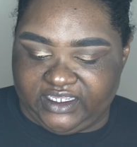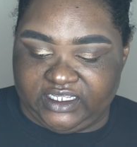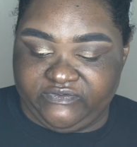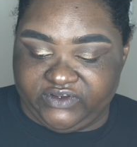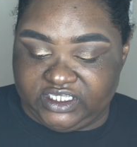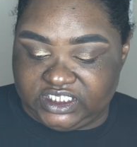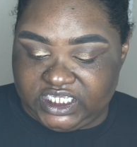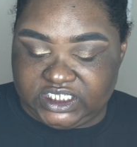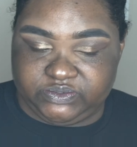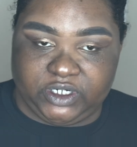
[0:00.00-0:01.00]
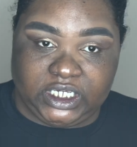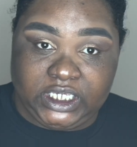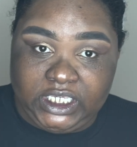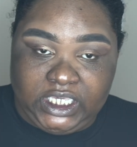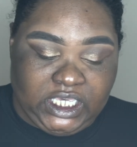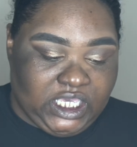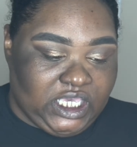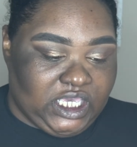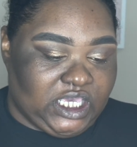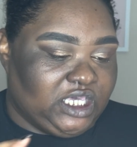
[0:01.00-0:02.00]
Infinite setting spray.
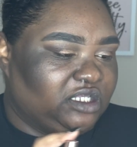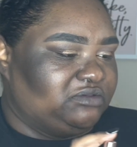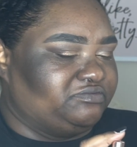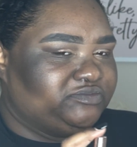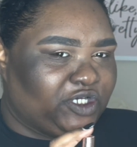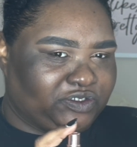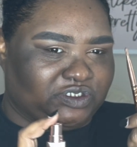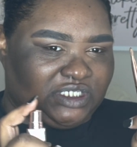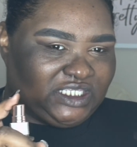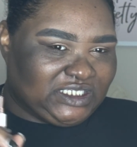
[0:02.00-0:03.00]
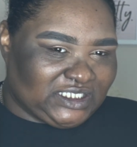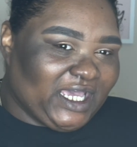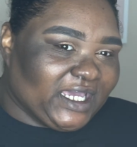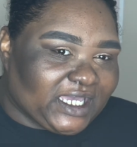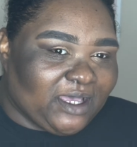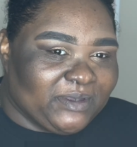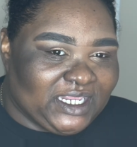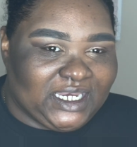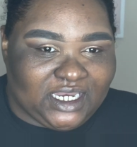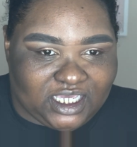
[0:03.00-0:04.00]
And because it's not
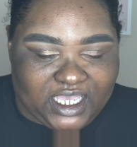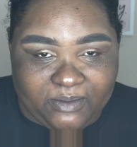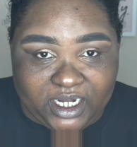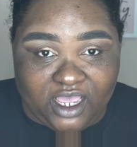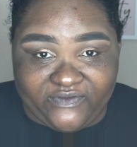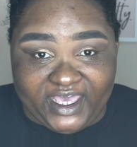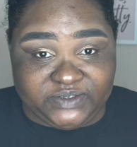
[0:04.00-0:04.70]
coming off as